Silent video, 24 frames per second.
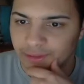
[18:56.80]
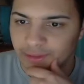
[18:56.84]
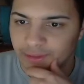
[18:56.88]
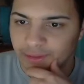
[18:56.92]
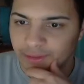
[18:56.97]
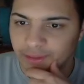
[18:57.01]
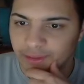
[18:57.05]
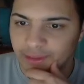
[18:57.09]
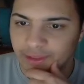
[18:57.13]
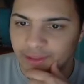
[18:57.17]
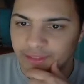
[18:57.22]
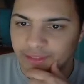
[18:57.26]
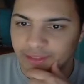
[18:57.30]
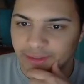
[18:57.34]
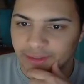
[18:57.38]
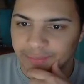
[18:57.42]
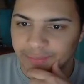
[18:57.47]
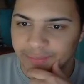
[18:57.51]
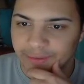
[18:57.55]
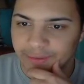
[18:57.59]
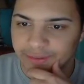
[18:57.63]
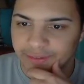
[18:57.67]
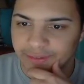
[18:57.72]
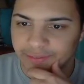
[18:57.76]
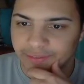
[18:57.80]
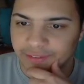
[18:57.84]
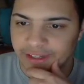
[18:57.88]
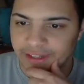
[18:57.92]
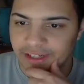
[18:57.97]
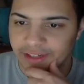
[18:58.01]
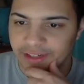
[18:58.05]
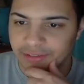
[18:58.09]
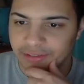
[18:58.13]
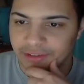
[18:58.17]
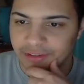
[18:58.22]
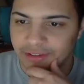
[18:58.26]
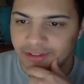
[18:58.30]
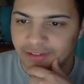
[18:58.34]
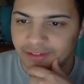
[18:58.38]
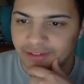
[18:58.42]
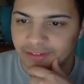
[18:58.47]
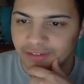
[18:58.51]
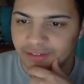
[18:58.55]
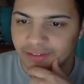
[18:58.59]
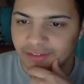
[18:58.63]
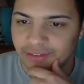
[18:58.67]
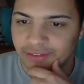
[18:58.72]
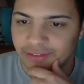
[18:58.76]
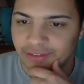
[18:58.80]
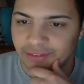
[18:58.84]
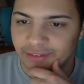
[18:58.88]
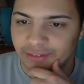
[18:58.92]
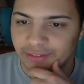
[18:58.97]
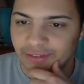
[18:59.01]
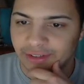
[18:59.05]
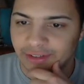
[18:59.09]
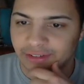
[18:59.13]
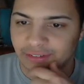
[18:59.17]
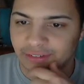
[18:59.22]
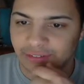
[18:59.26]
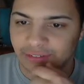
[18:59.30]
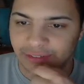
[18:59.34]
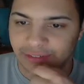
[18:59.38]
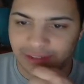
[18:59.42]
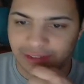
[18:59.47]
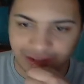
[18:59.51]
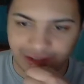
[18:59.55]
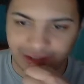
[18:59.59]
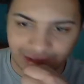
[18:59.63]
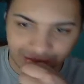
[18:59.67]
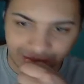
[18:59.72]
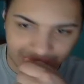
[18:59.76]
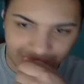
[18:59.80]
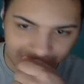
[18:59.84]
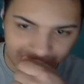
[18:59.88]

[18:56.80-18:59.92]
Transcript: Nothing about the virus, I don't think.